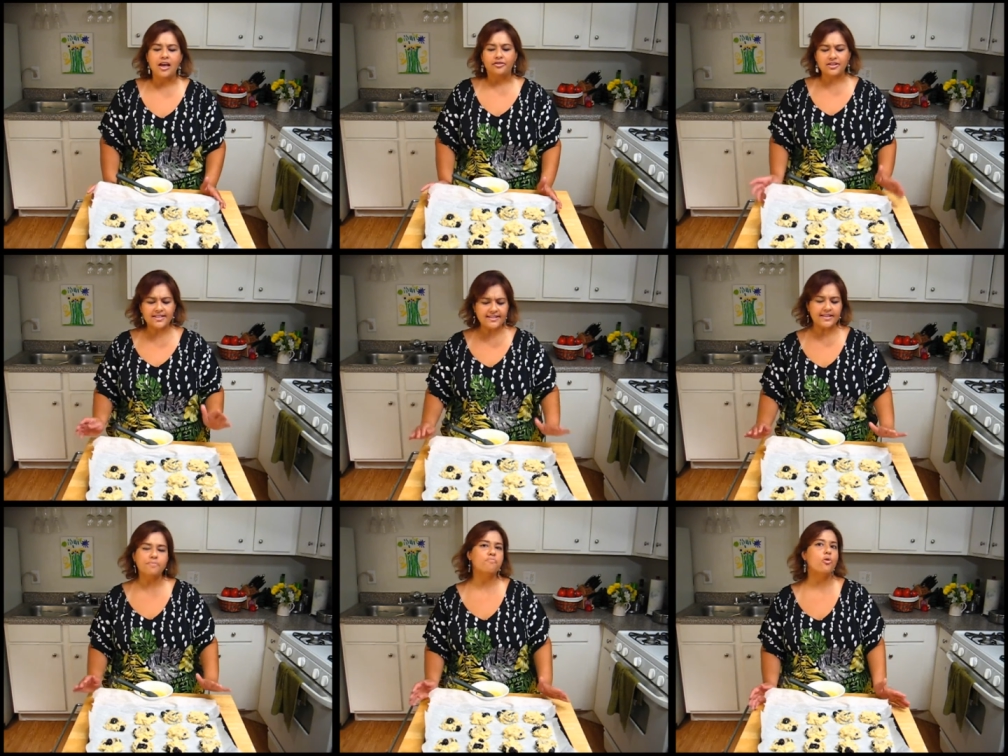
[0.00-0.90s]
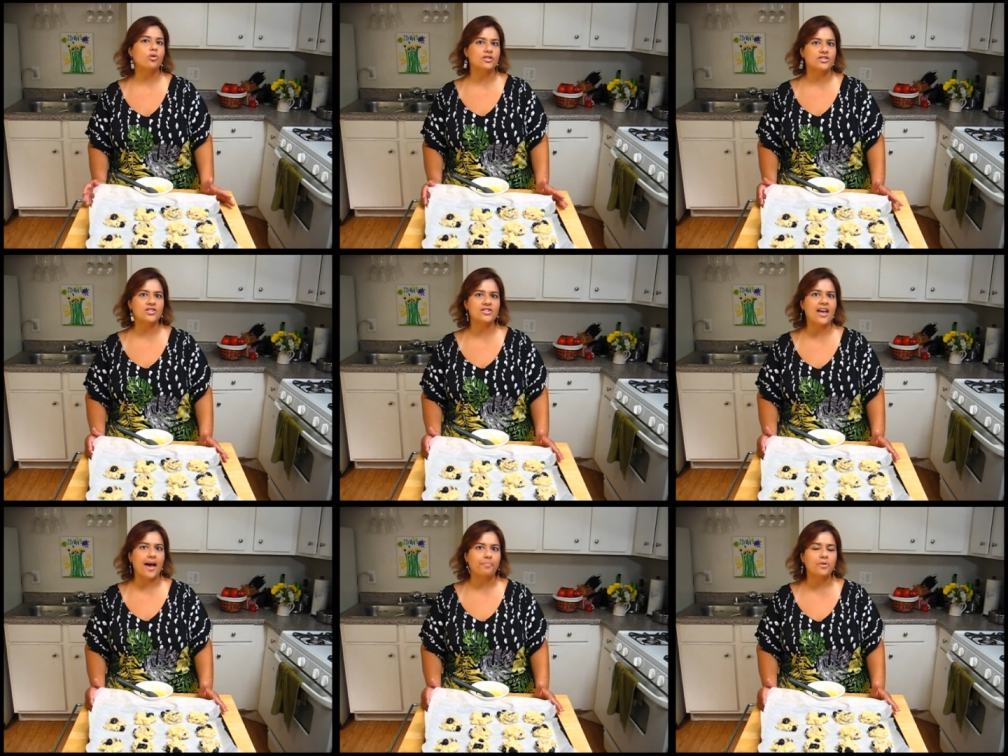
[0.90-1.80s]
This is an important
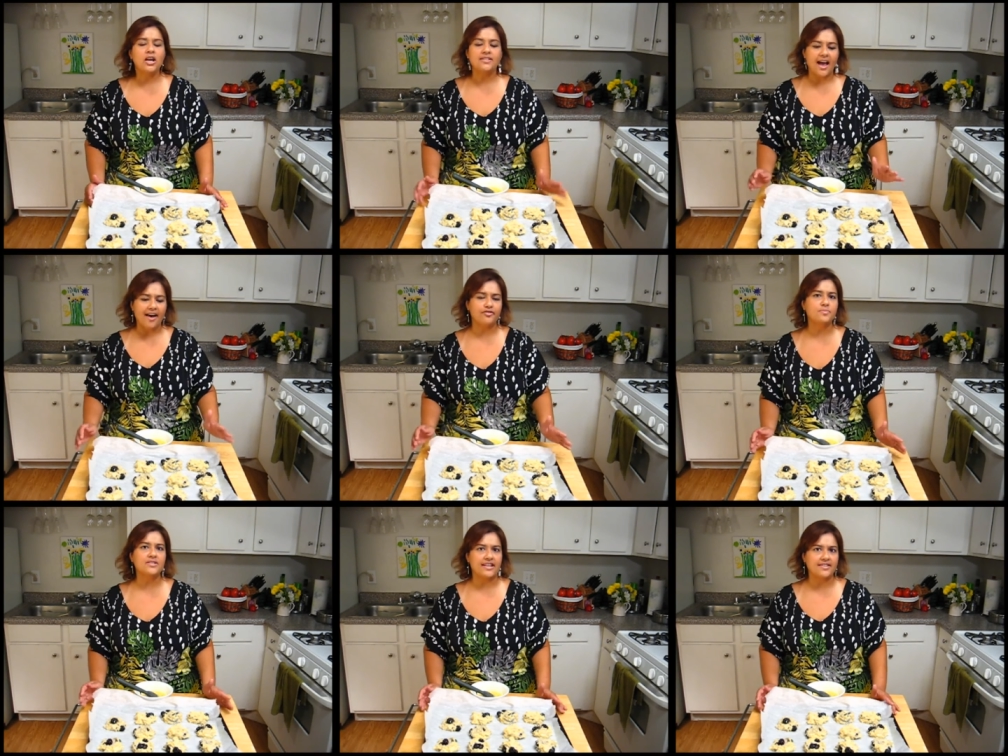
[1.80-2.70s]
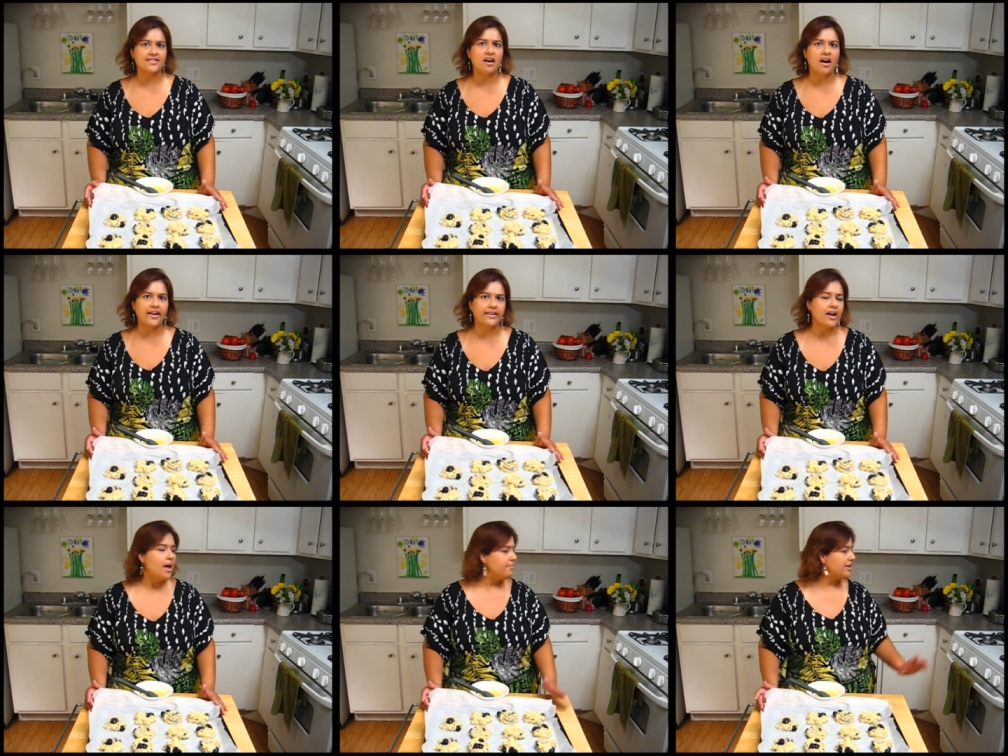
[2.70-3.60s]
step to have them set aside,
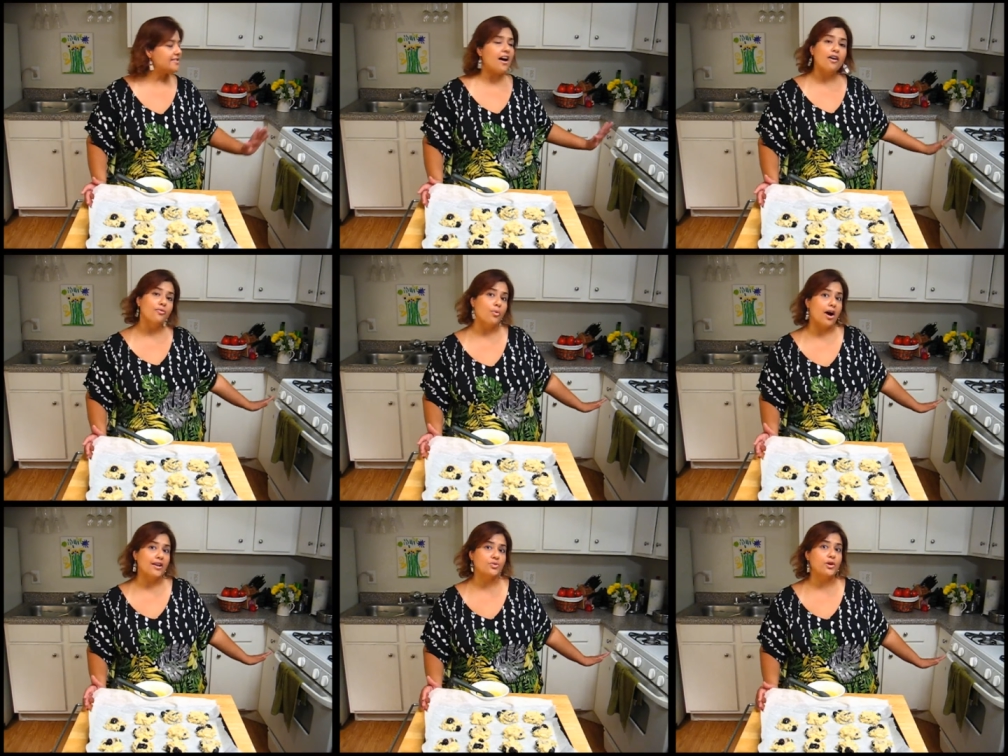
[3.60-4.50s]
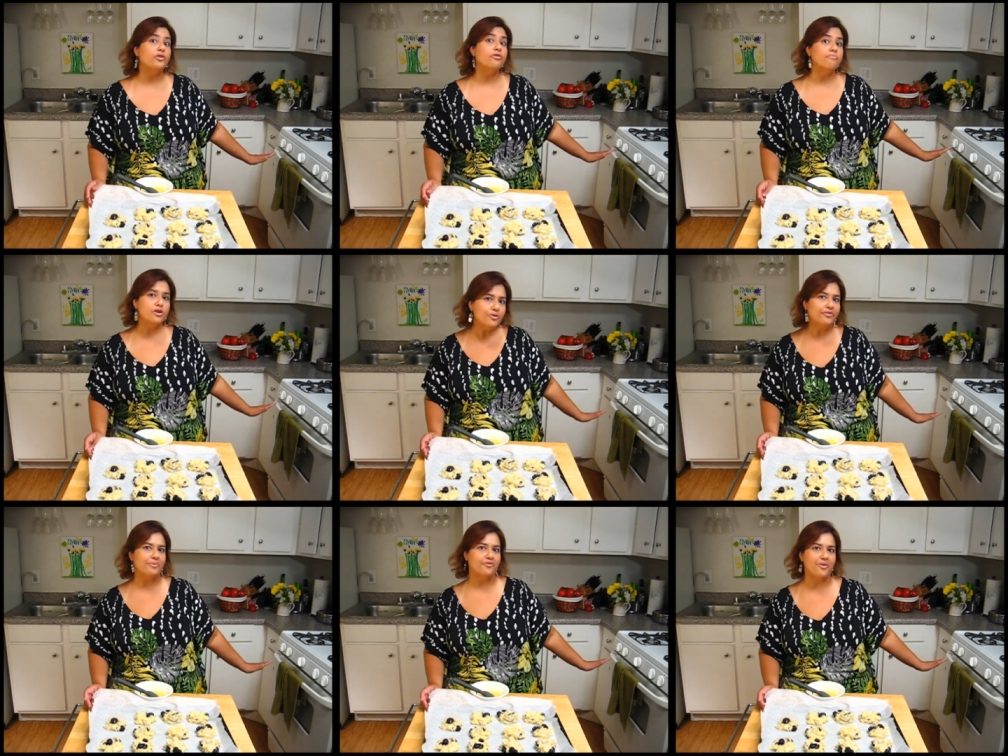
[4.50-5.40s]
because otherwise when you remove
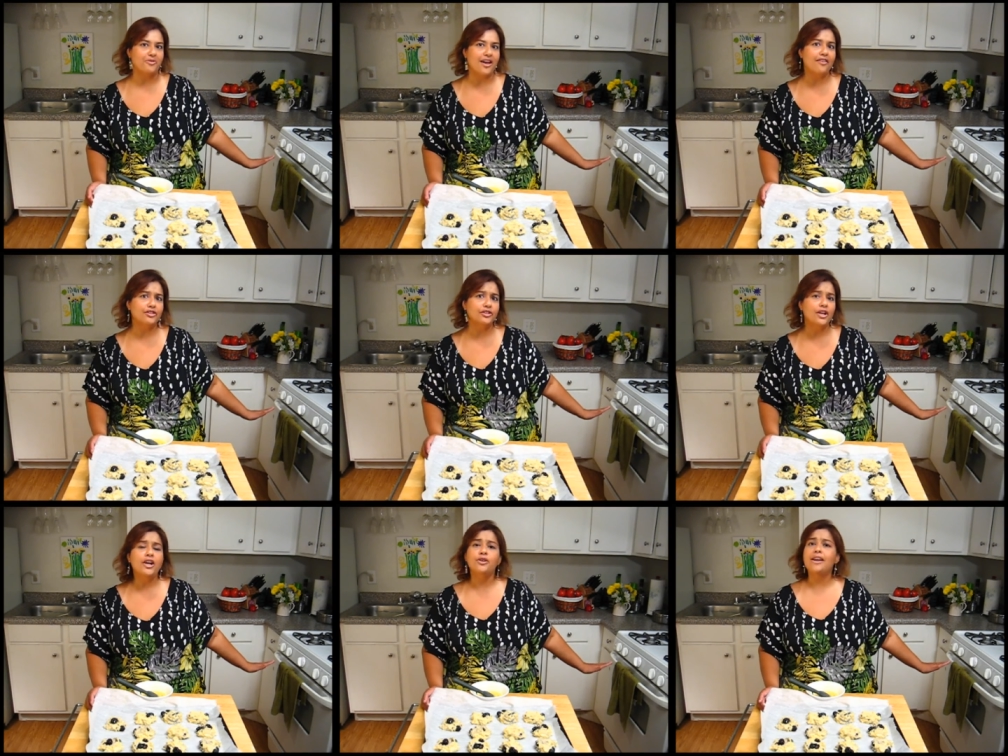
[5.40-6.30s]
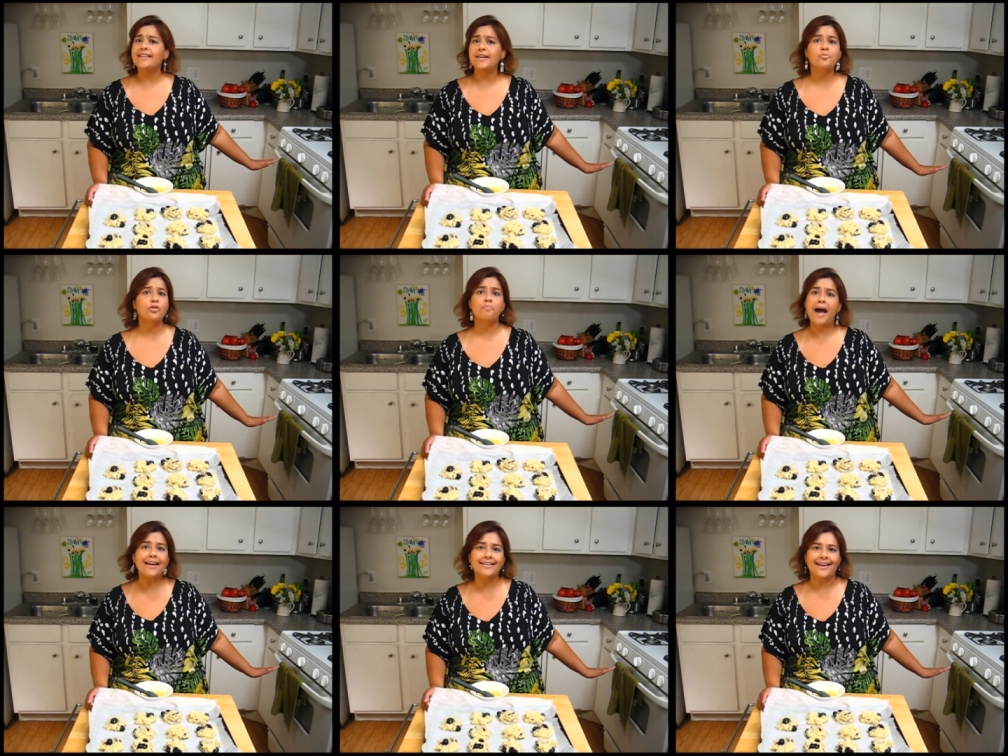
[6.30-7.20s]
them from the oven, you'll end up with
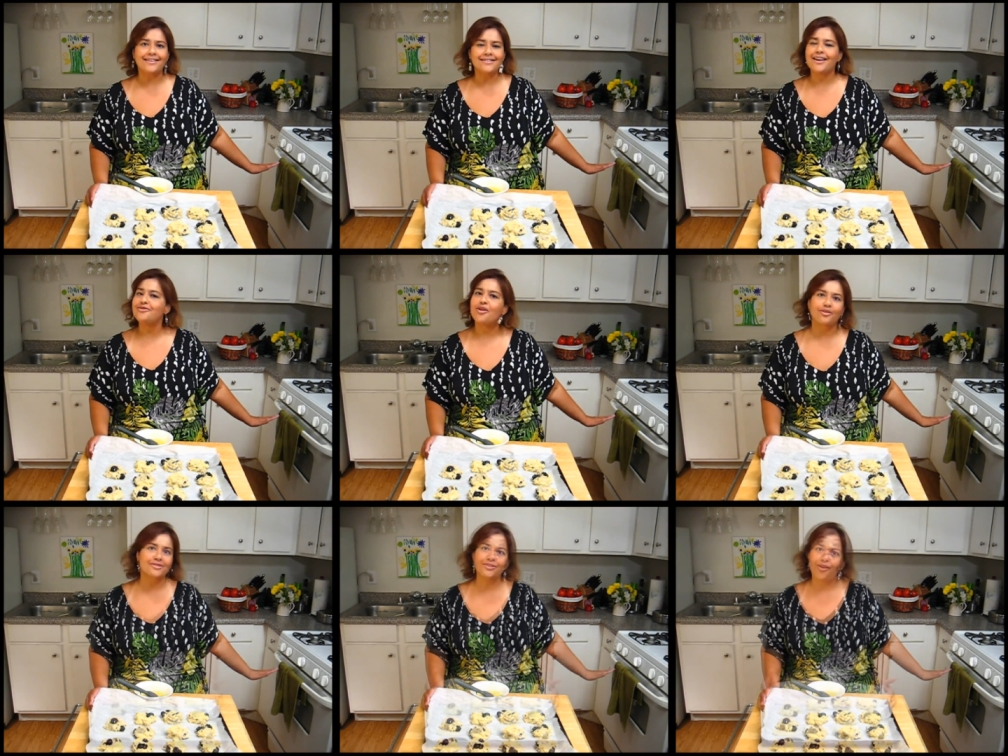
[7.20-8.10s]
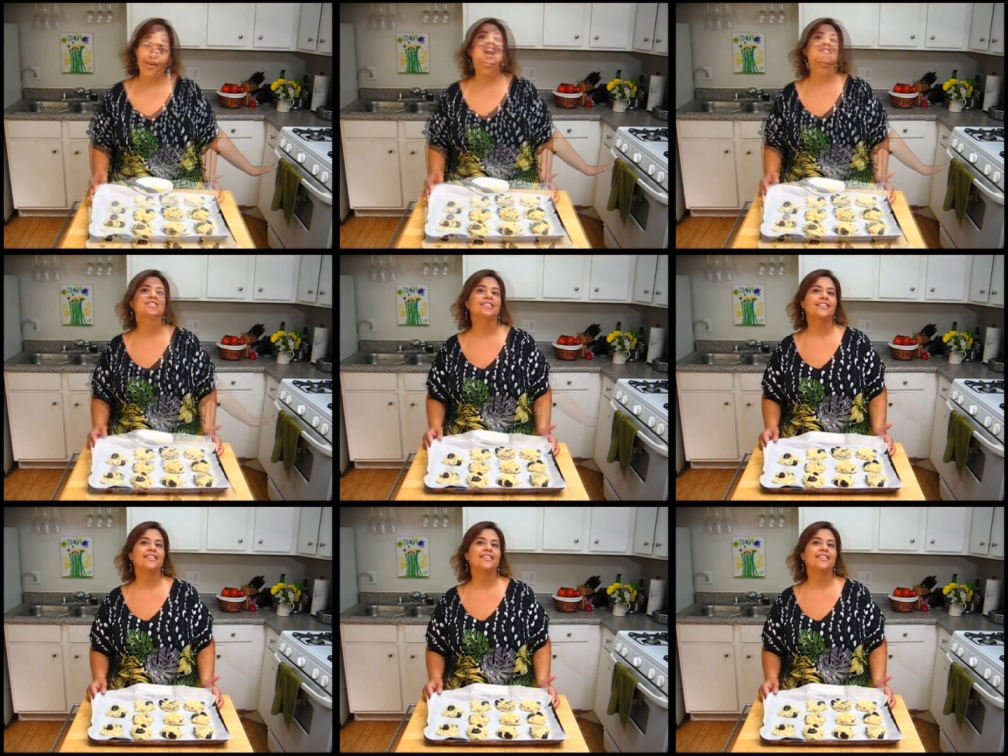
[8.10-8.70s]
pancakes and not scones.